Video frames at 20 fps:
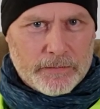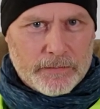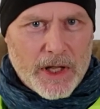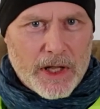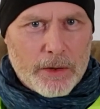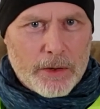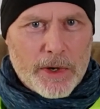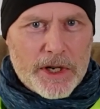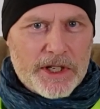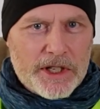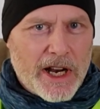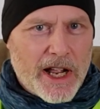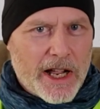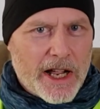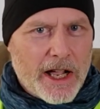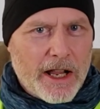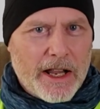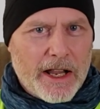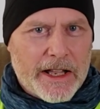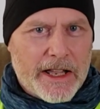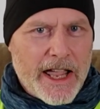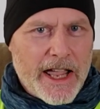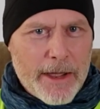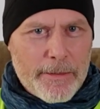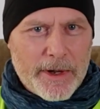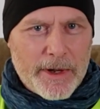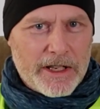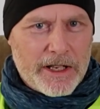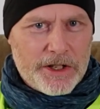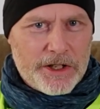And the reason I call it
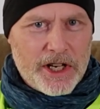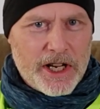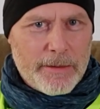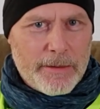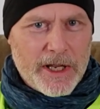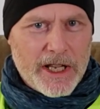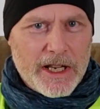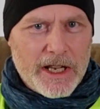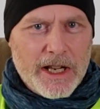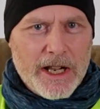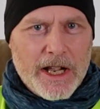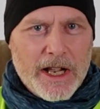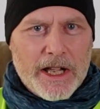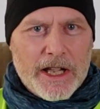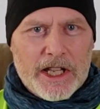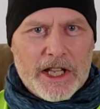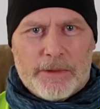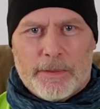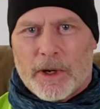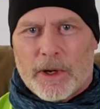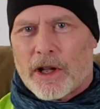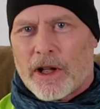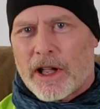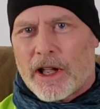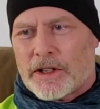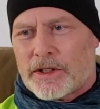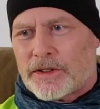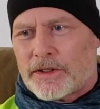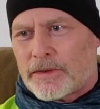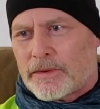capping the chimney is
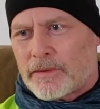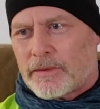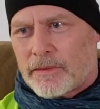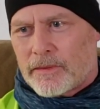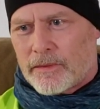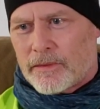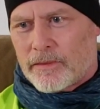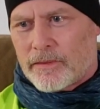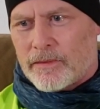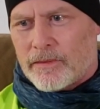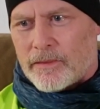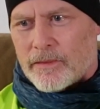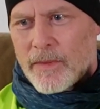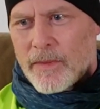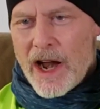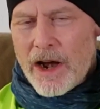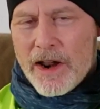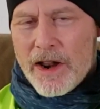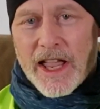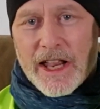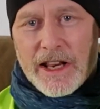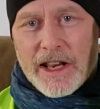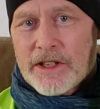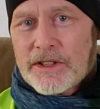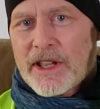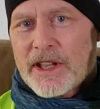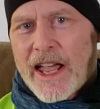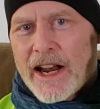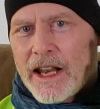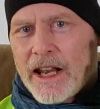because our head is
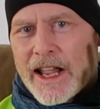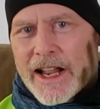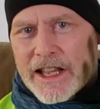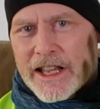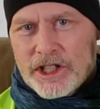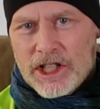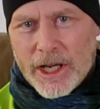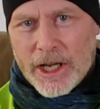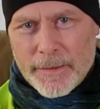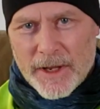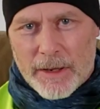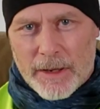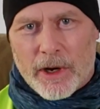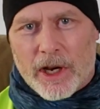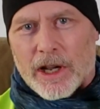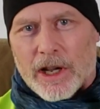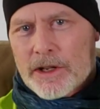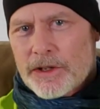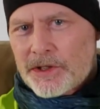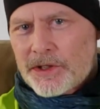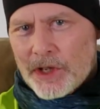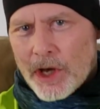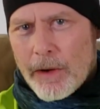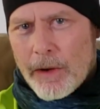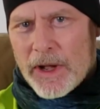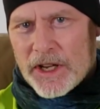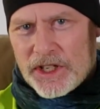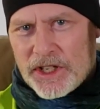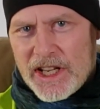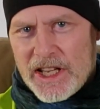kind of like a chimney because so
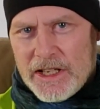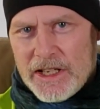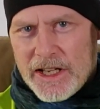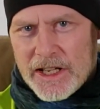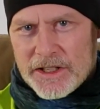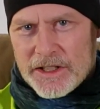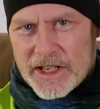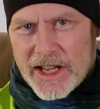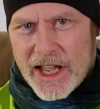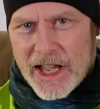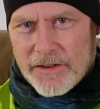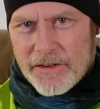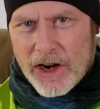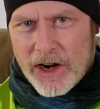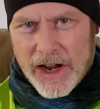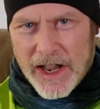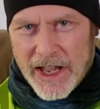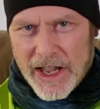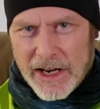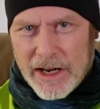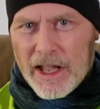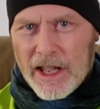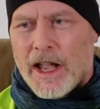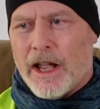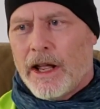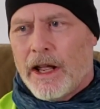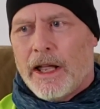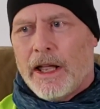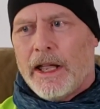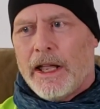much heat gets out of our head.
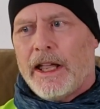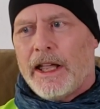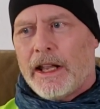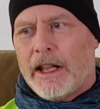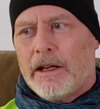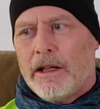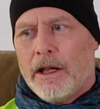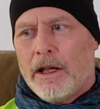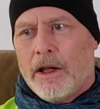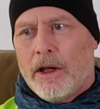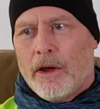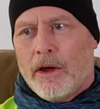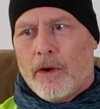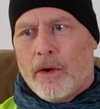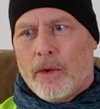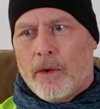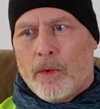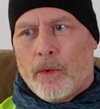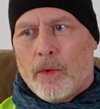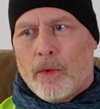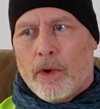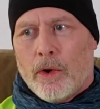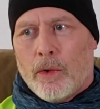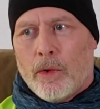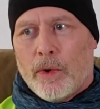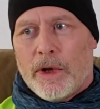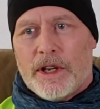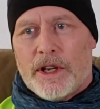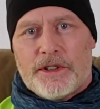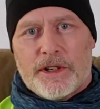And
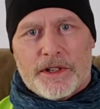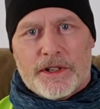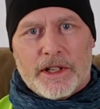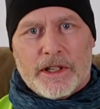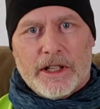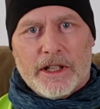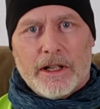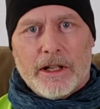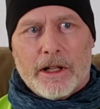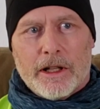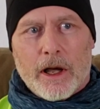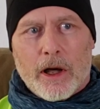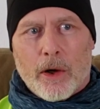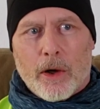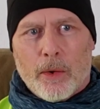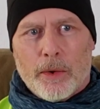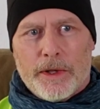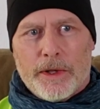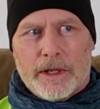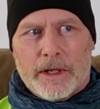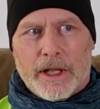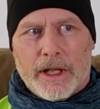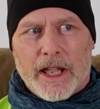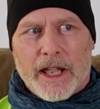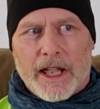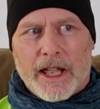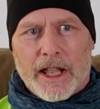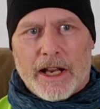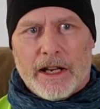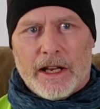when it's just a little cold
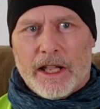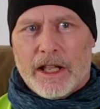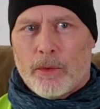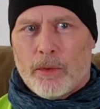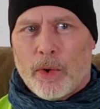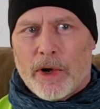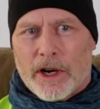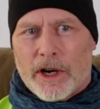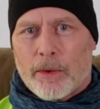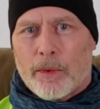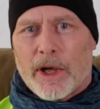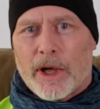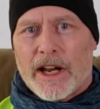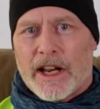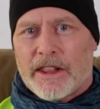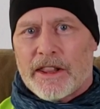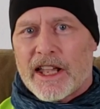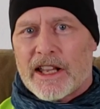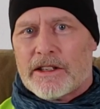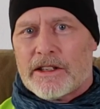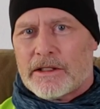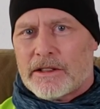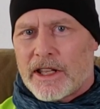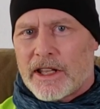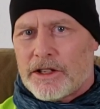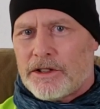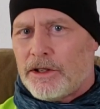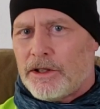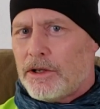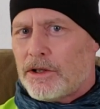and in winter running,
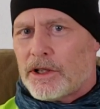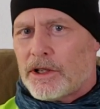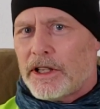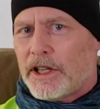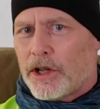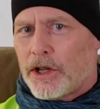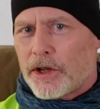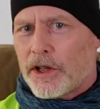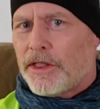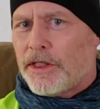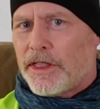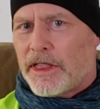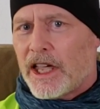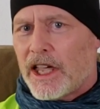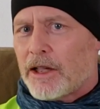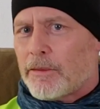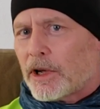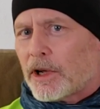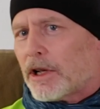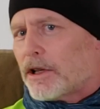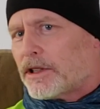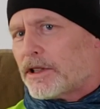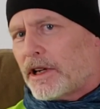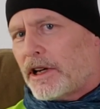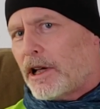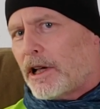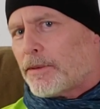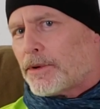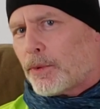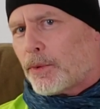that's usually a good thing because it
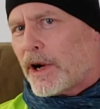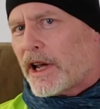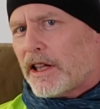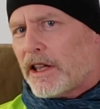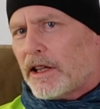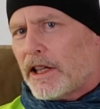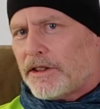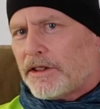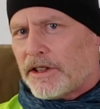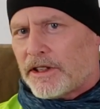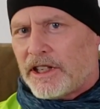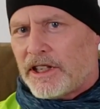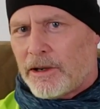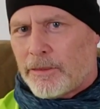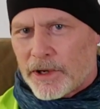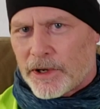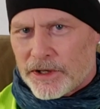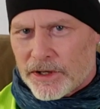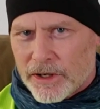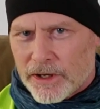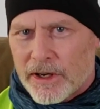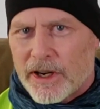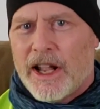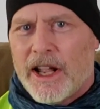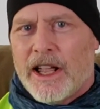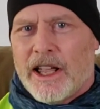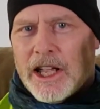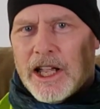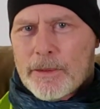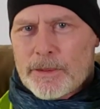helps regulate the temperature,
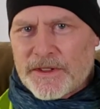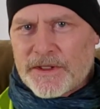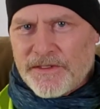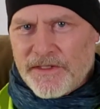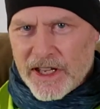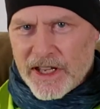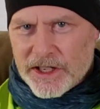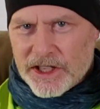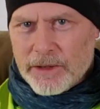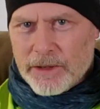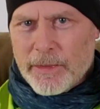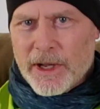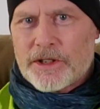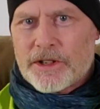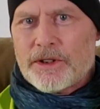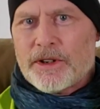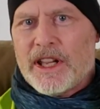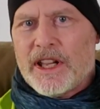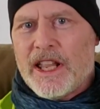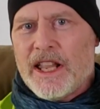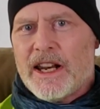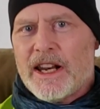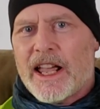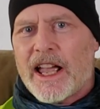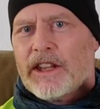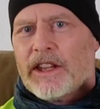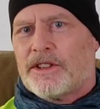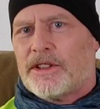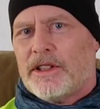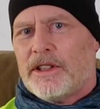helps vent some extra heat
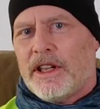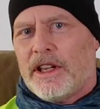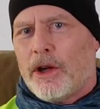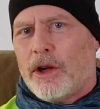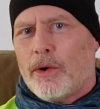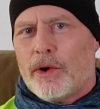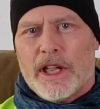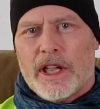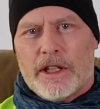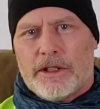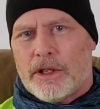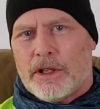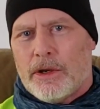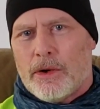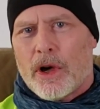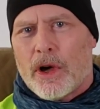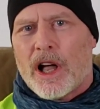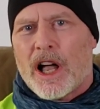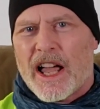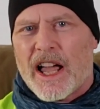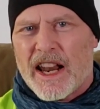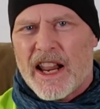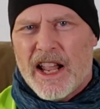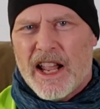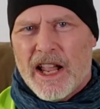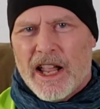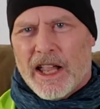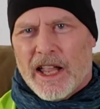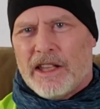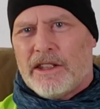out so you don't get too hot
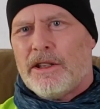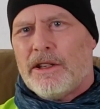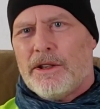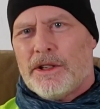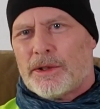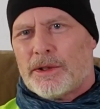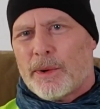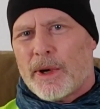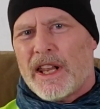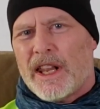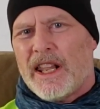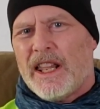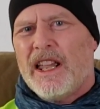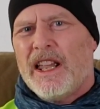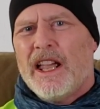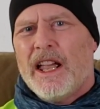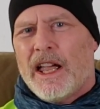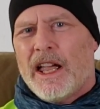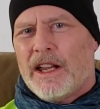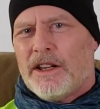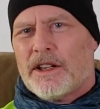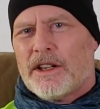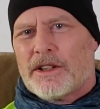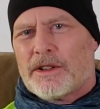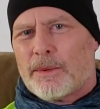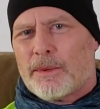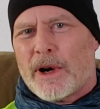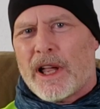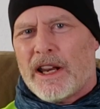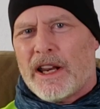and too sweaty and just
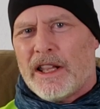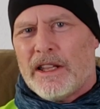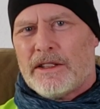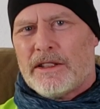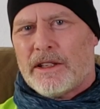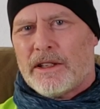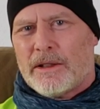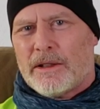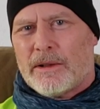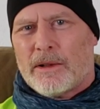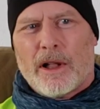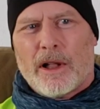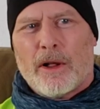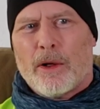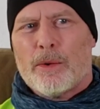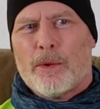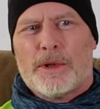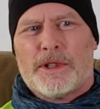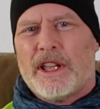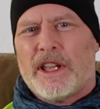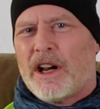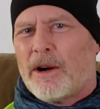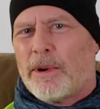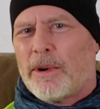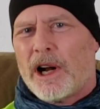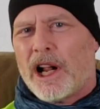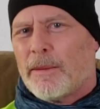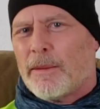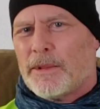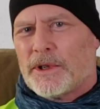run into the whole set of
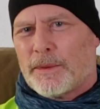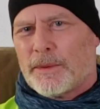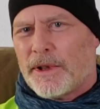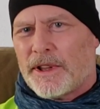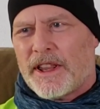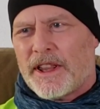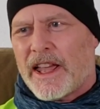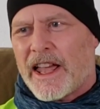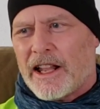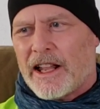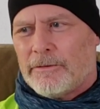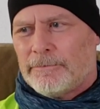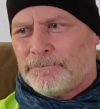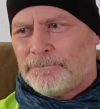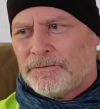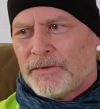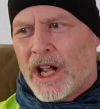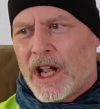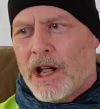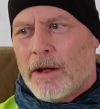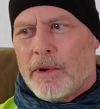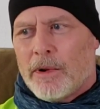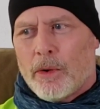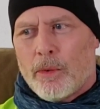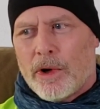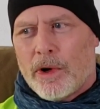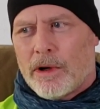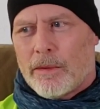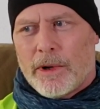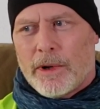problems with that. But
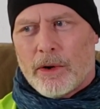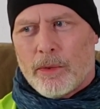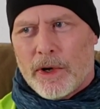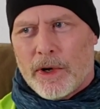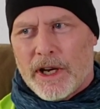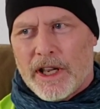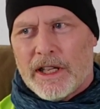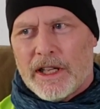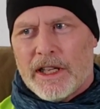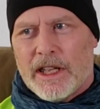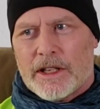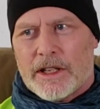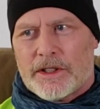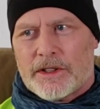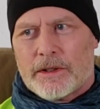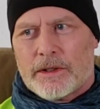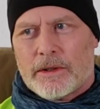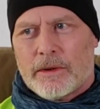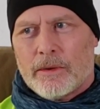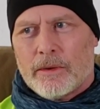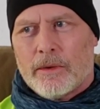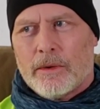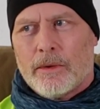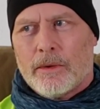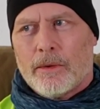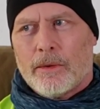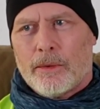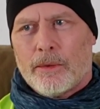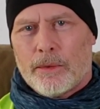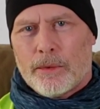when it gets
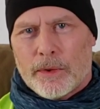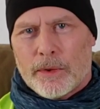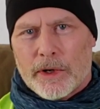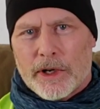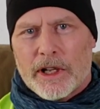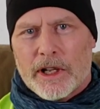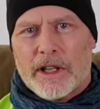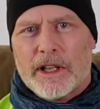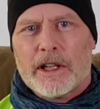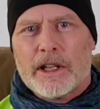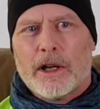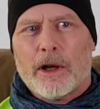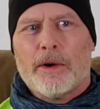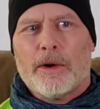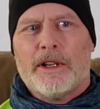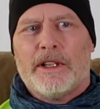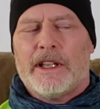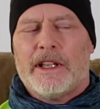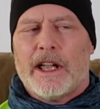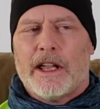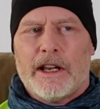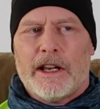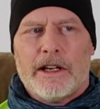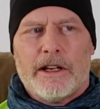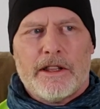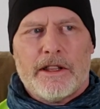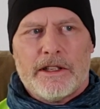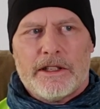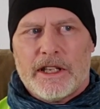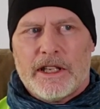really cold and down
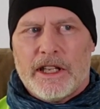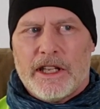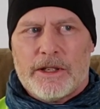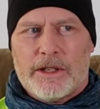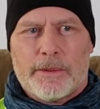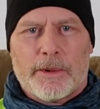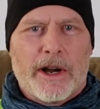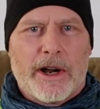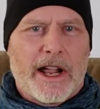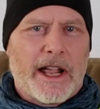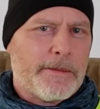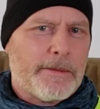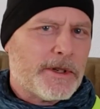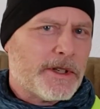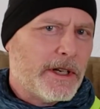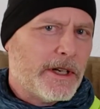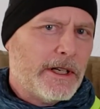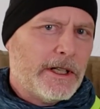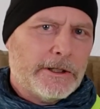into the teens perhaps,